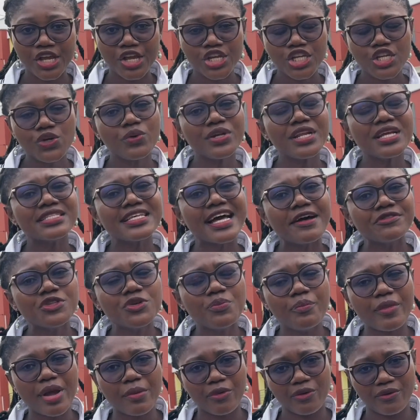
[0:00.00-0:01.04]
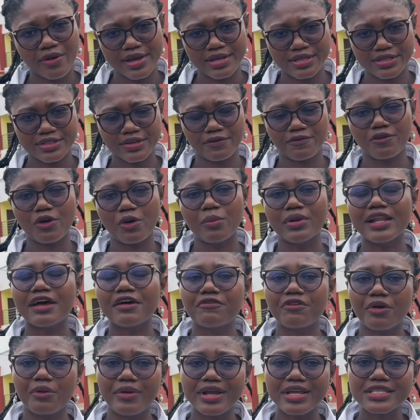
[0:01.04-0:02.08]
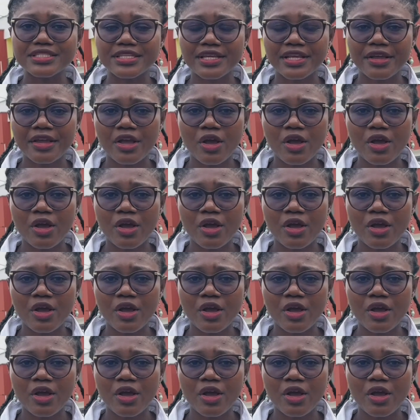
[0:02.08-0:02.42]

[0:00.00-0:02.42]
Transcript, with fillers: You wouldn't have to memorize the formula for it,